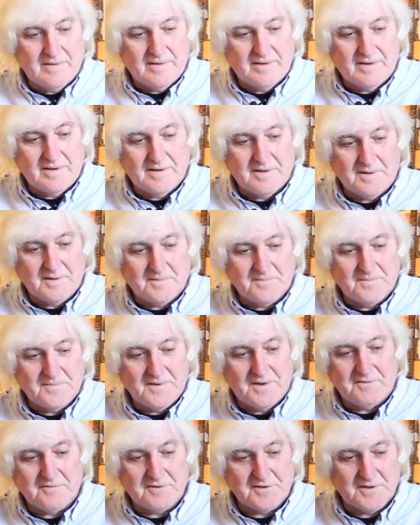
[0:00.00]
They're um,
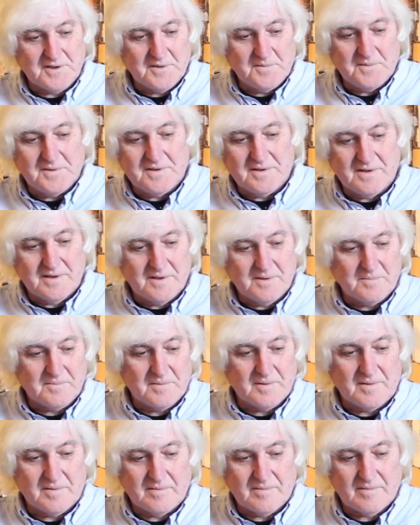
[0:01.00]
every tune you need them,
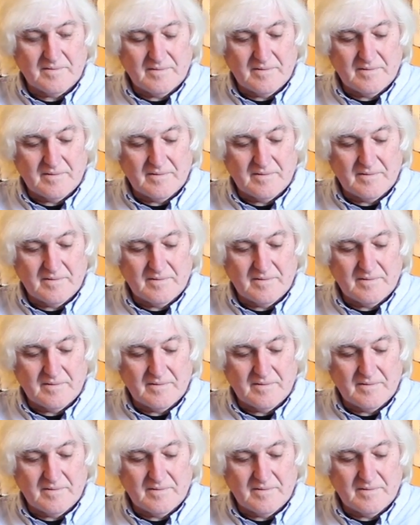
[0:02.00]
but.